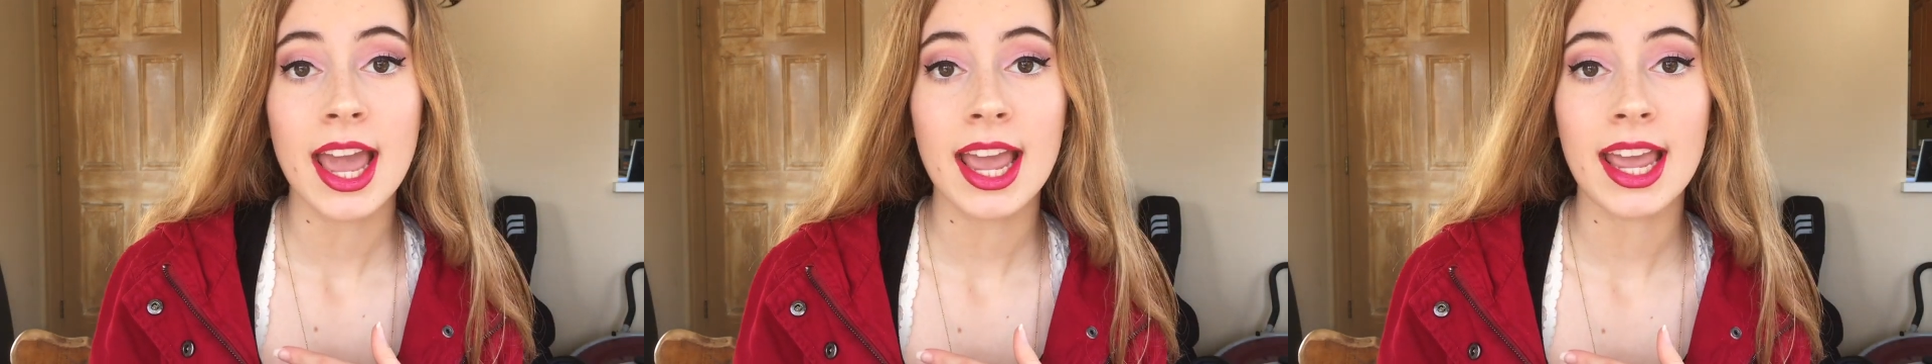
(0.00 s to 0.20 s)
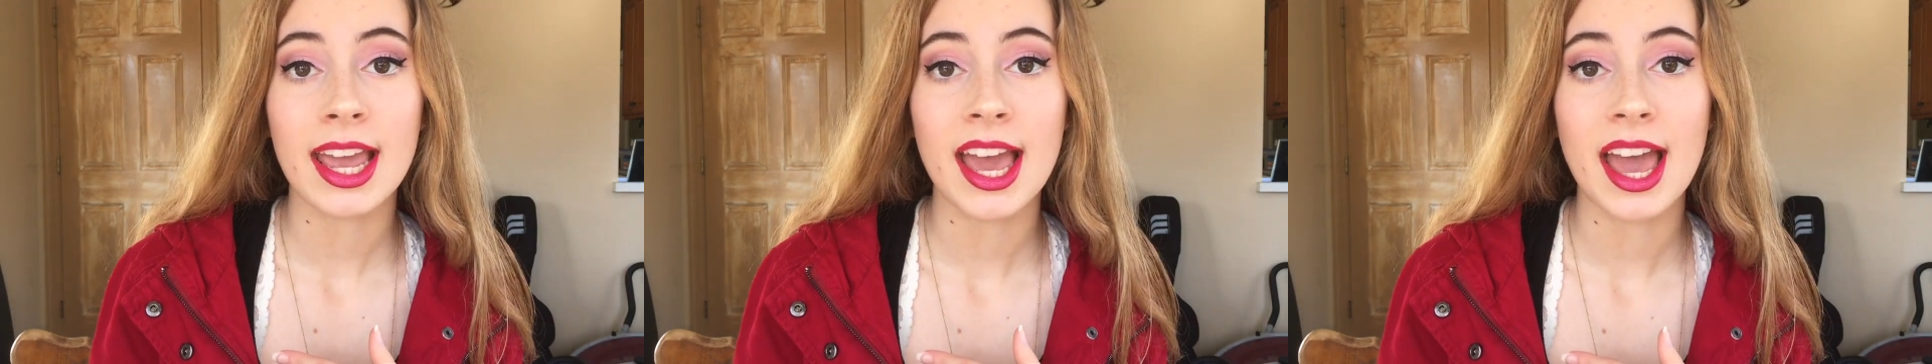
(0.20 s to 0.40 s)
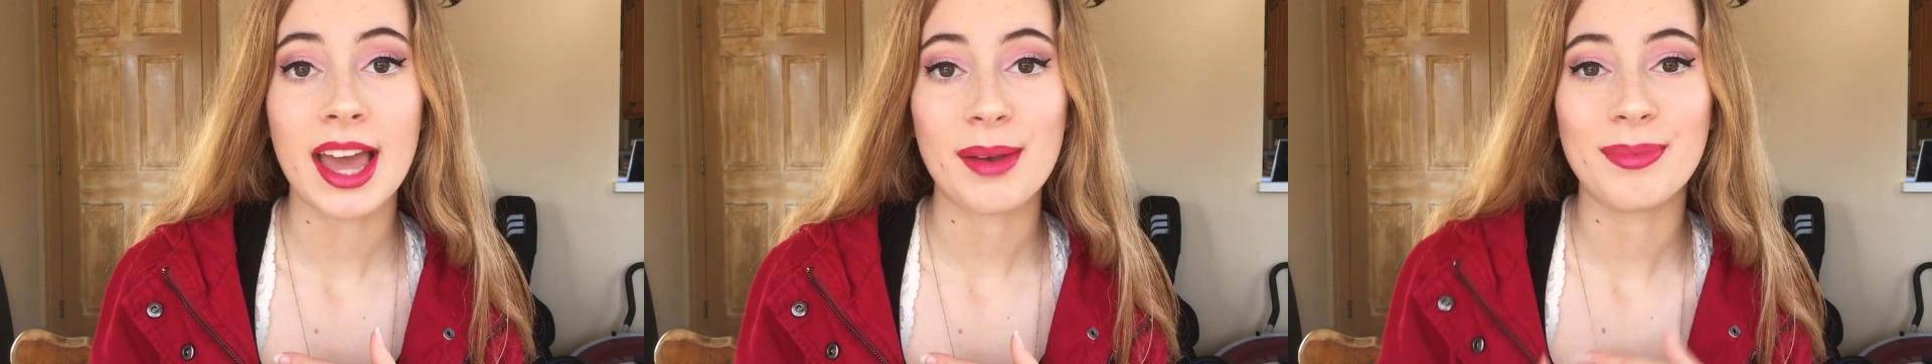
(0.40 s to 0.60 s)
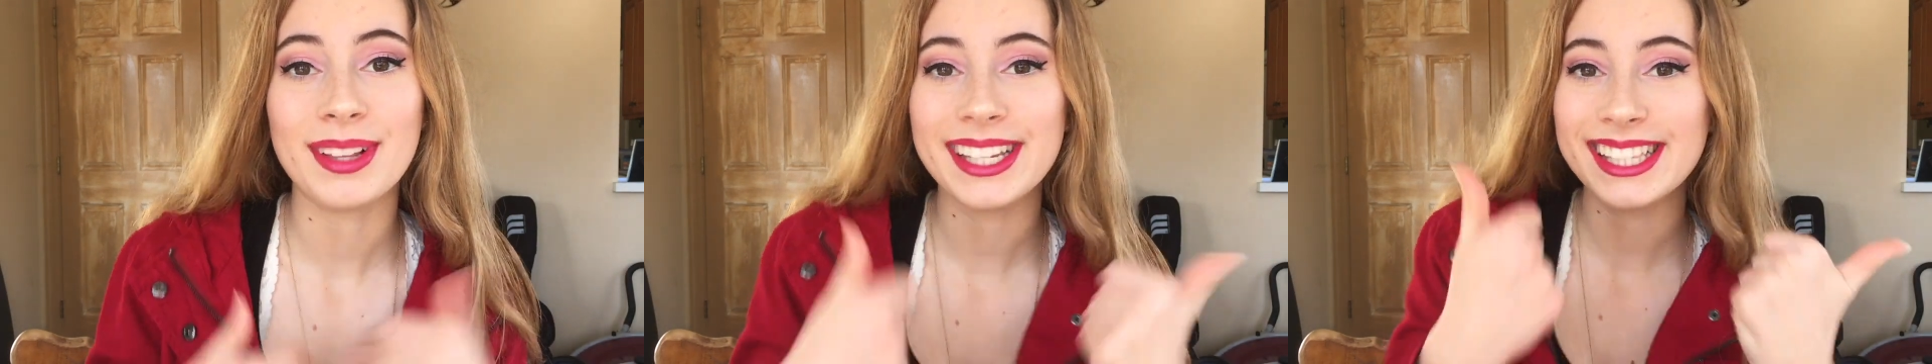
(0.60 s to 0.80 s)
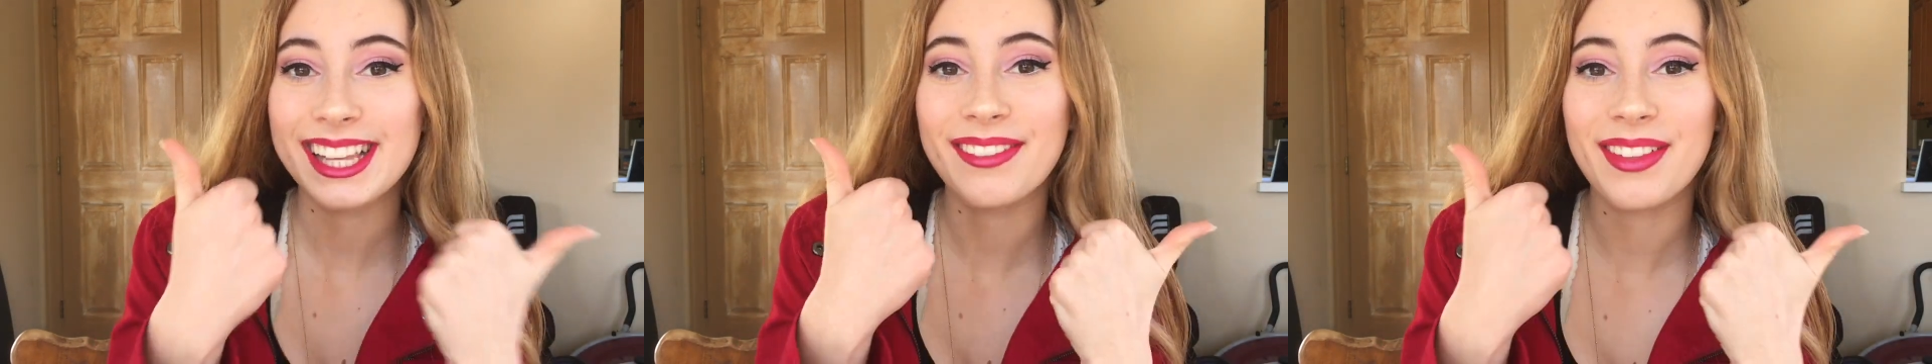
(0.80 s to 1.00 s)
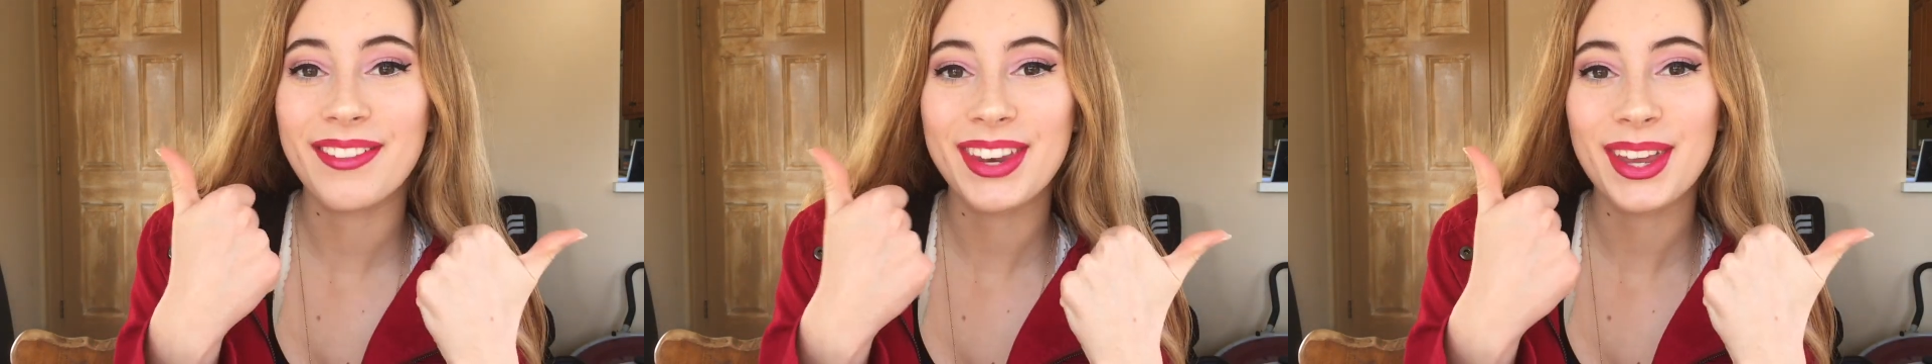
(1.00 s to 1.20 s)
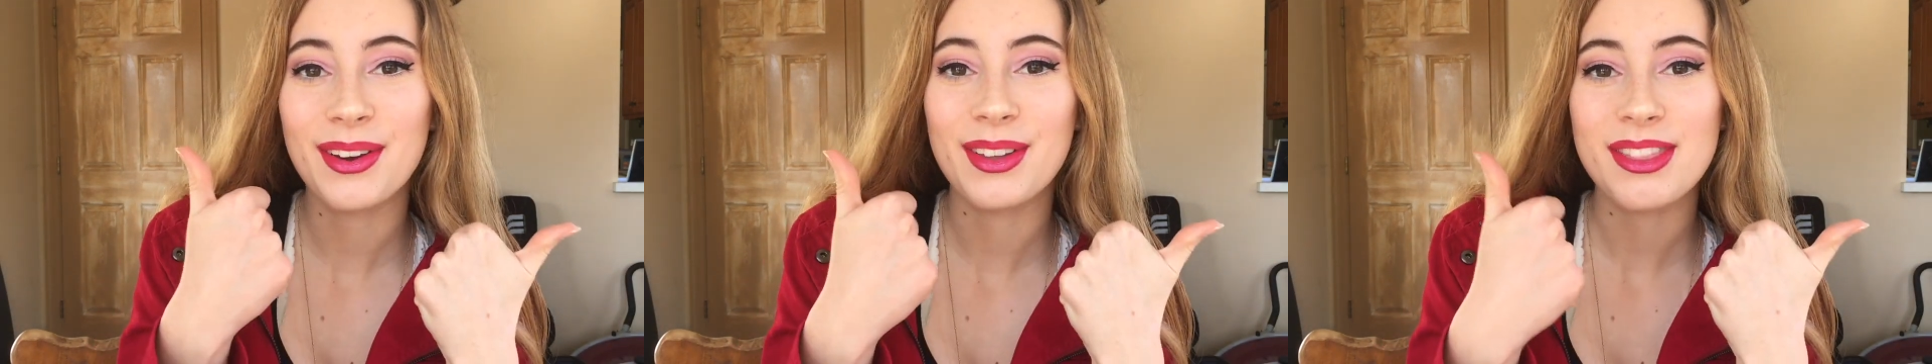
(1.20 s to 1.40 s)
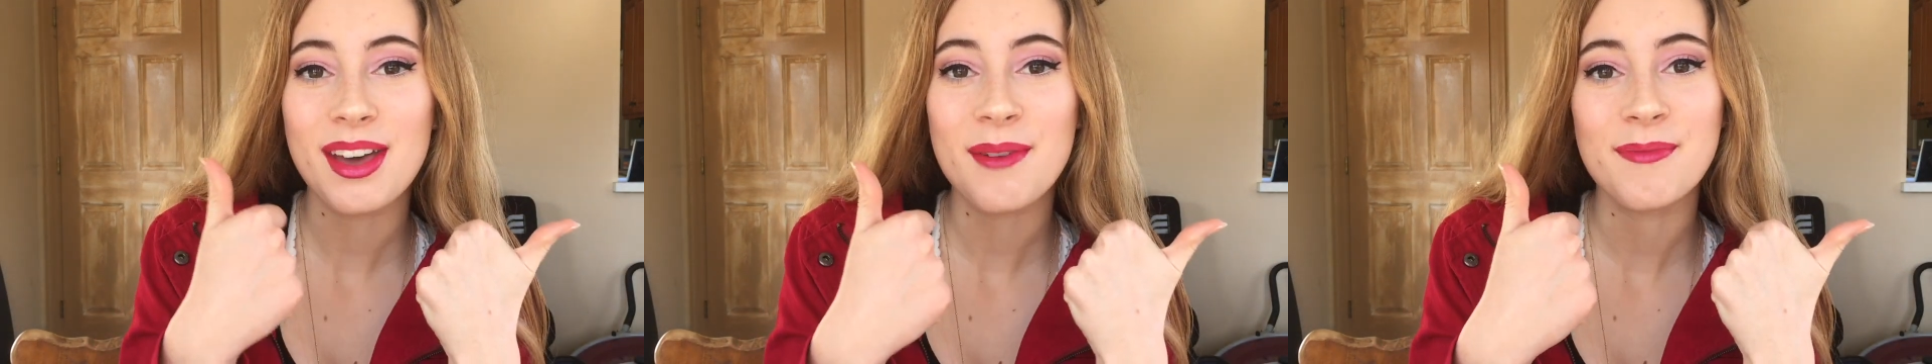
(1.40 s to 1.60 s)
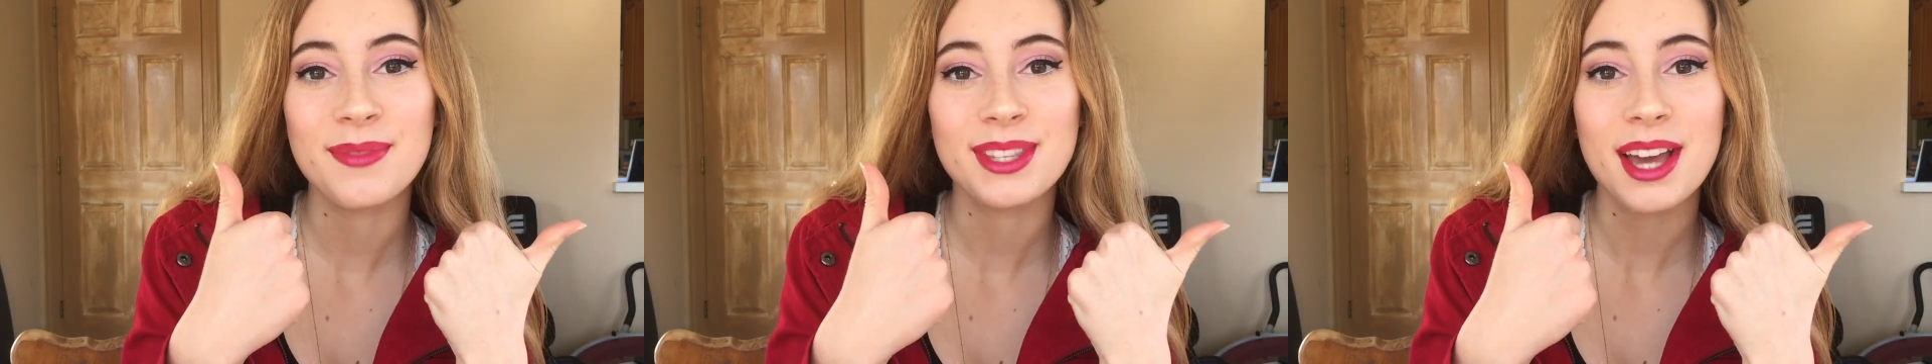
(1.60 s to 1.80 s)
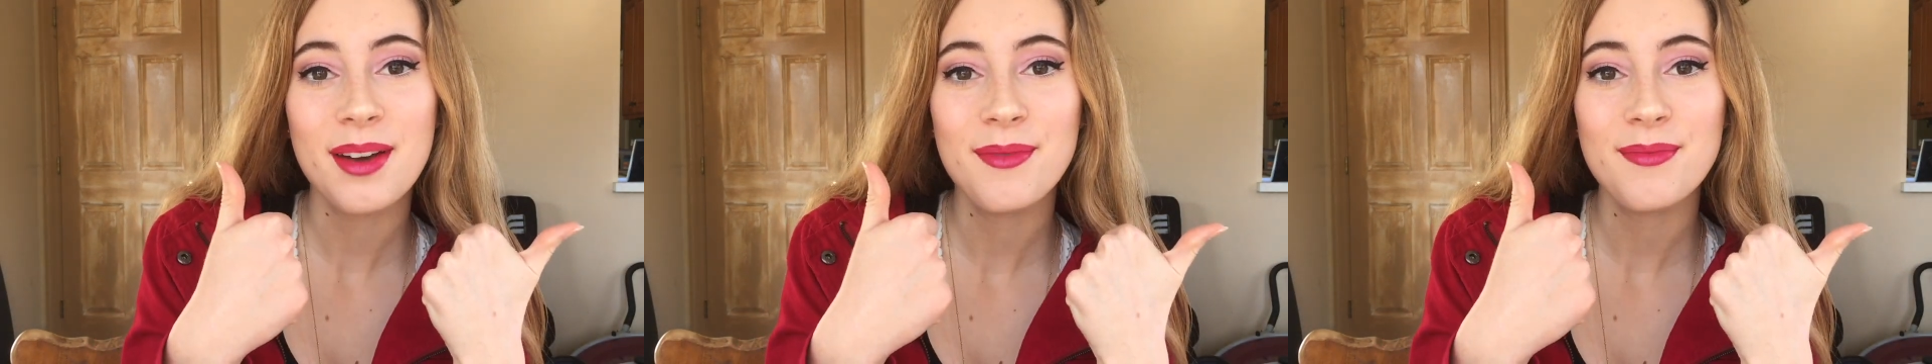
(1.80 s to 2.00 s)
and please give the video a
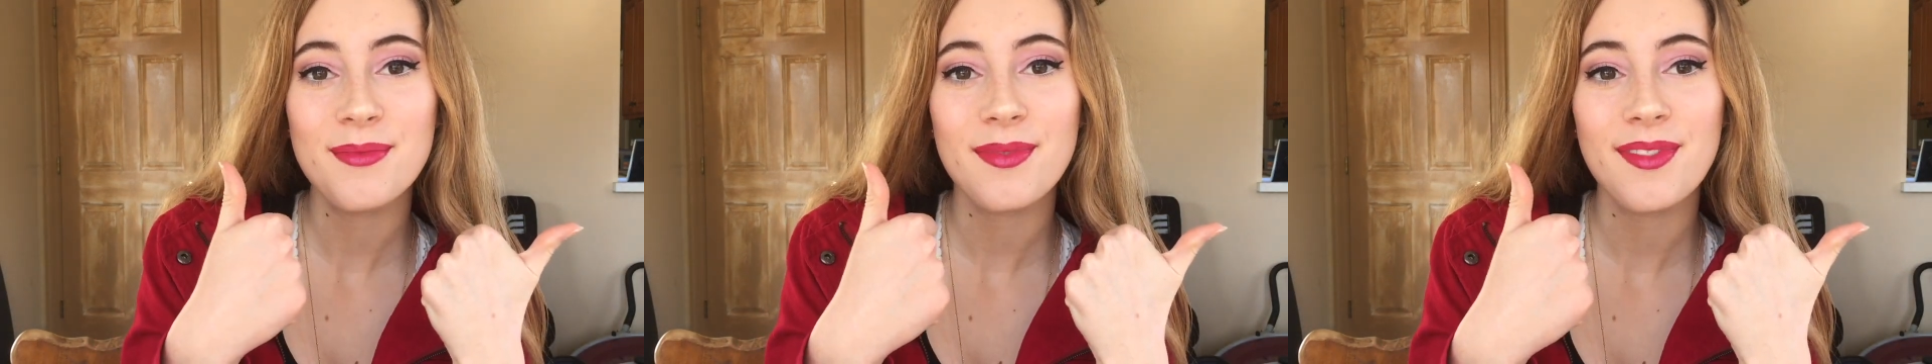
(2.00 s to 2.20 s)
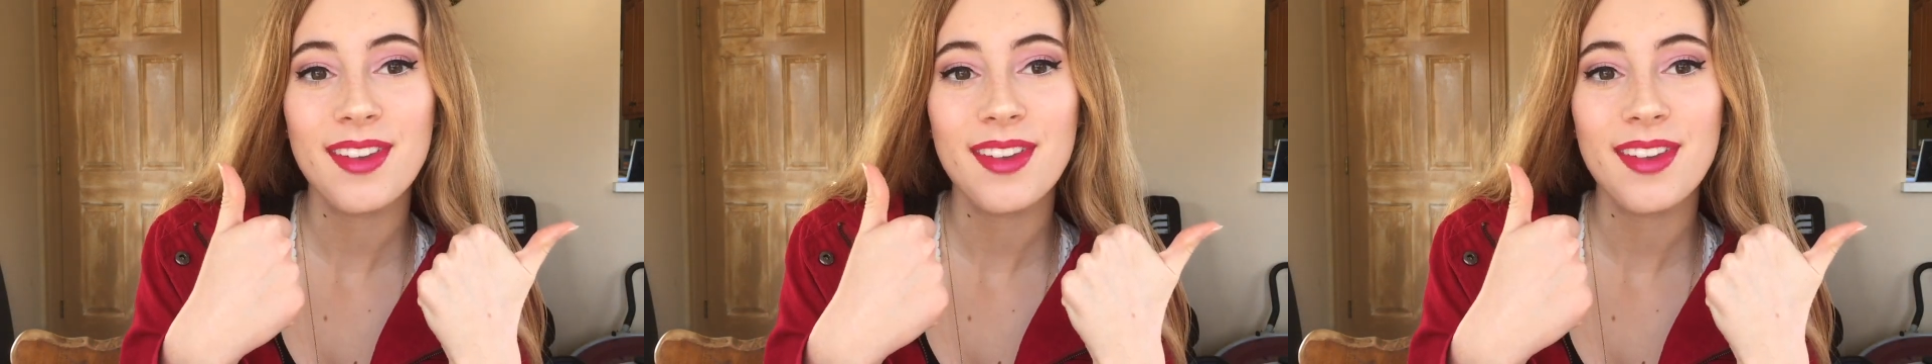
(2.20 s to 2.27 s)
thumbs up.